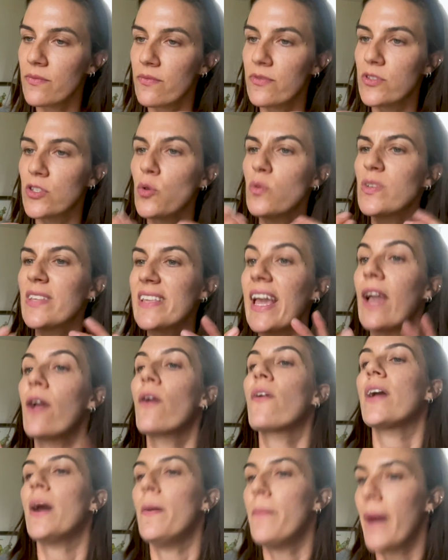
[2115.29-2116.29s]
so
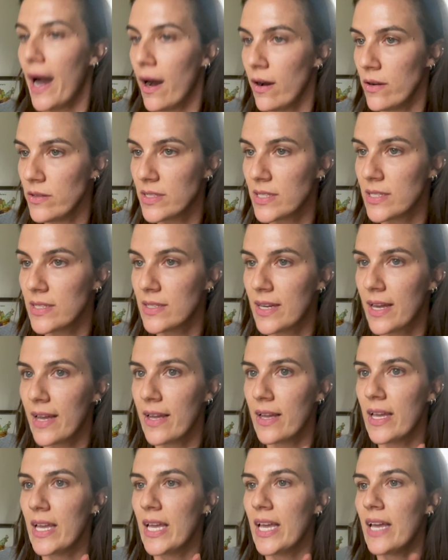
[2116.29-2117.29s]
scary about
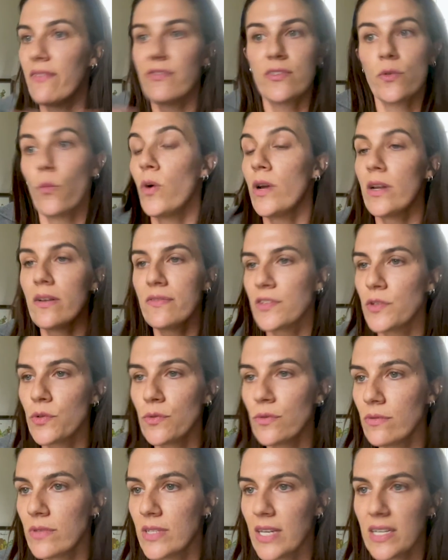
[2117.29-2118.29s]
it's what if
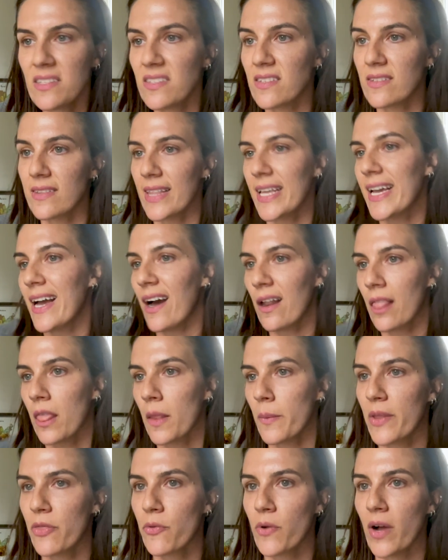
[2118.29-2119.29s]
stool does leak out a
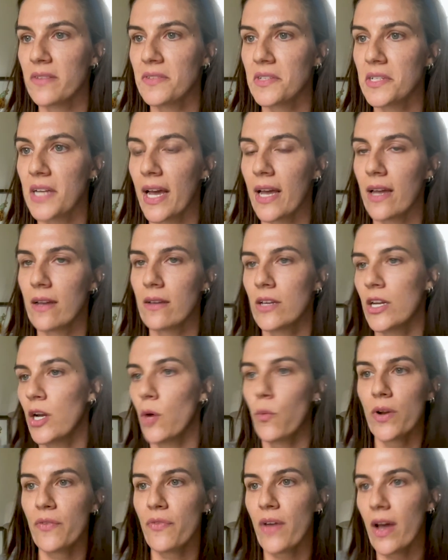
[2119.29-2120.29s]
little bit throughout the day?
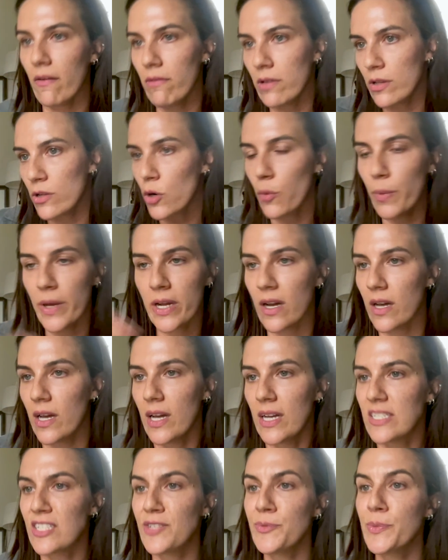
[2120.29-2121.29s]
What if you have a little bit
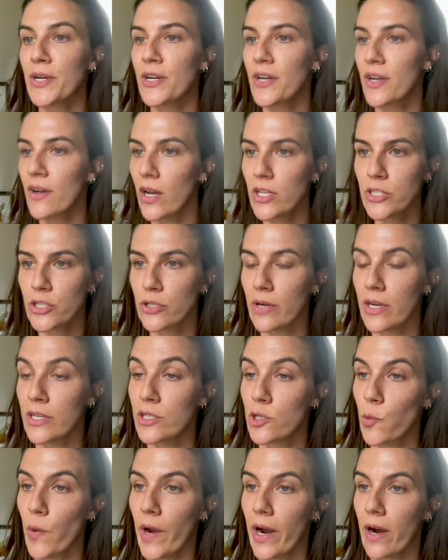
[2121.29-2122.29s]
of smearing on your
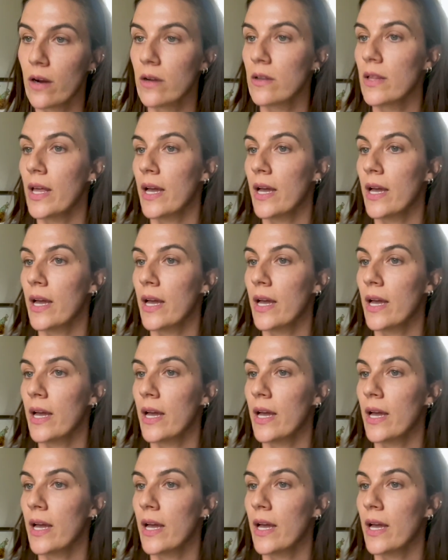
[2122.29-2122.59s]
underwear?